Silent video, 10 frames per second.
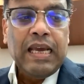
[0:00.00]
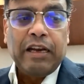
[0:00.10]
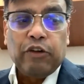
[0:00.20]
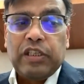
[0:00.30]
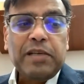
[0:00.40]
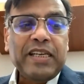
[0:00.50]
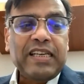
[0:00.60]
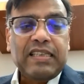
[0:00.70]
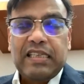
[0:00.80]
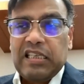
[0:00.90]
Now,
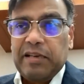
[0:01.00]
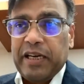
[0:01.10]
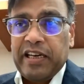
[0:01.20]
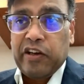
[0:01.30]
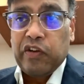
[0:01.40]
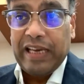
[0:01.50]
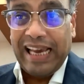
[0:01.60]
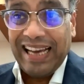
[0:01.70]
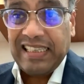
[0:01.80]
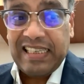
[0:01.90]
CBDCs, depending on
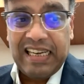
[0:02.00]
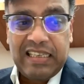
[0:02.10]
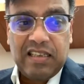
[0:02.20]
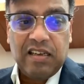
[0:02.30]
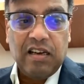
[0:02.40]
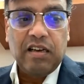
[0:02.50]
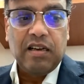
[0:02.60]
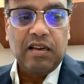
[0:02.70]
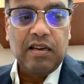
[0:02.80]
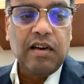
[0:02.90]
the extent
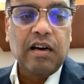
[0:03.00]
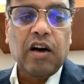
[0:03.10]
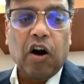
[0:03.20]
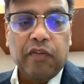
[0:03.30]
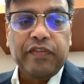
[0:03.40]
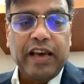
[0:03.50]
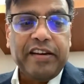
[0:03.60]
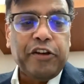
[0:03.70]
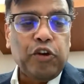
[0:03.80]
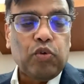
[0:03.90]
of
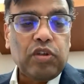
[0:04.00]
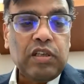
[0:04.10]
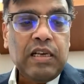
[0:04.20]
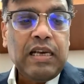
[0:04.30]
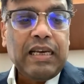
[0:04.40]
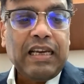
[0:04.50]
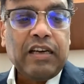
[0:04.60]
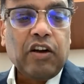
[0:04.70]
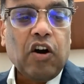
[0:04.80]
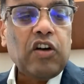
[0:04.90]
their use,
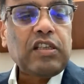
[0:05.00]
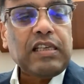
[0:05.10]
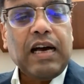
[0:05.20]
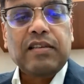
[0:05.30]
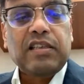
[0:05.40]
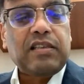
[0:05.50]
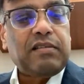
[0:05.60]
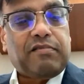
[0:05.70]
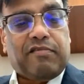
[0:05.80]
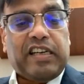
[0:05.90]
can cause us
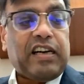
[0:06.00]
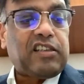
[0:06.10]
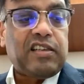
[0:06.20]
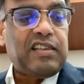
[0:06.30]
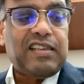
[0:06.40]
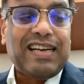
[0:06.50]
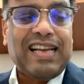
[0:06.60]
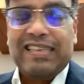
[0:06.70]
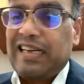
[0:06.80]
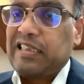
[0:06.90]
reduction in the
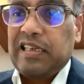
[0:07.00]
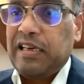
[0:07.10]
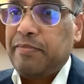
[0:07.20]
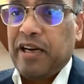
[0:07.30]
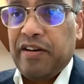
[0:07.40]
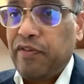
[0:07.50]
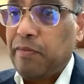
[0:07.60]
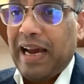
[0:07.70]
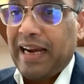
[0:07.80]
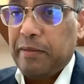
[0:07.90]
transaction demand for
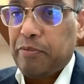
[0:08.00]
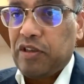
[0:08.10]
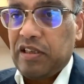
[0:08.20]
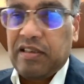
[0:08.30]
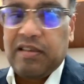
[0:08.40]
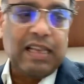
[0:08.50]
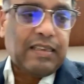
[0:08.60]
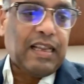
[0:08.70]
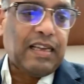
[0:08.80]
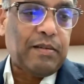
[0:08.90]
bank deposits.
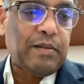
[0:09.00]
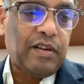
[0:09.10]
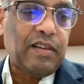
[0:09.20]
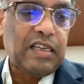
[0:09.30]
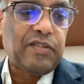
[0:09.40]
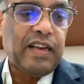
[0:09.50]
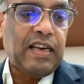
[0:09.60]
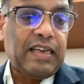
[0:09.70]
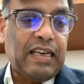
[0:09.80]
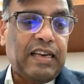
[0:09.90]
That's
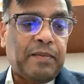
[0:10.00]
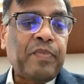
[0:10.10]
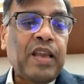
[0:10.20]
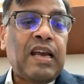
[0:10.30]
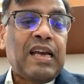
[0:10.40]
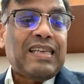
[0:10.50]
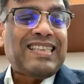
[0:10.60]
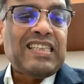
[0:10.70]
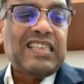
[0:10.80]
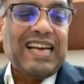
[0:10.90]
fairly clear.
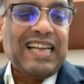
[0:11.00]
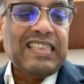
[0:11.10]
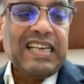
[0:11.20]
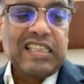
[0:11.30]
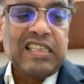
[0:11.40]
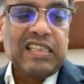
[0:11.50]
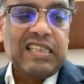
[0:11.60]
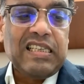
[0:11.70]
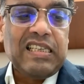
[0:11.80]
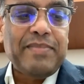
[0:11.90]
Since transactions
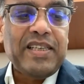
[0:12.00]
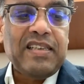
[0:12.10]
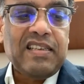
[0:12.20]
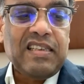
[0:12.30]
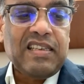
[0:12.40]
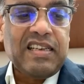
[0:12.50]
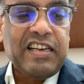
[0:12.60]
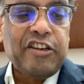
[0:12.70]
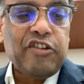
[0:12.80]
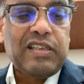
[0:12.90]
in CBDCs
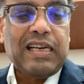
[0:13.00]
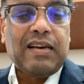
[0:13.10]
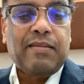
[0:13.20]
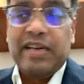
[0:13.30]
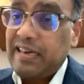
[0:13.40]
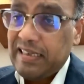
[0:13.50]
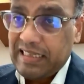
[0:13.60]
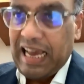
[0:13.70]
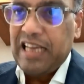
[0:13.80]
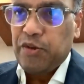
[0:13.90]
reduce settlement
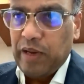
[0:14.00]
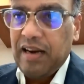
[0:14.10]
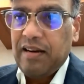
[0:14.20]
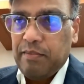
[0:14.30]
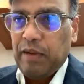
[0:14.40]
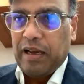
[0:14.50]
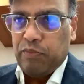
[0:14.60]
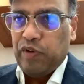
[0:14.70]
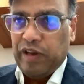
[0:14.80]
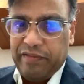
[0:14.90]
risk as well,
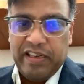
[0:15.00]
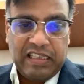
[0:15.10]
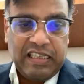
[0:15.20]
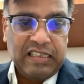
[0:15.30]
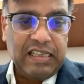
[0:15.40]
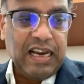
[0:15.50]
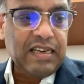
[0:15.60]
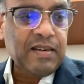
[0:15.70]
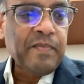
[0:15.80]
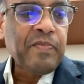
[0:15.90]
we have discussed that,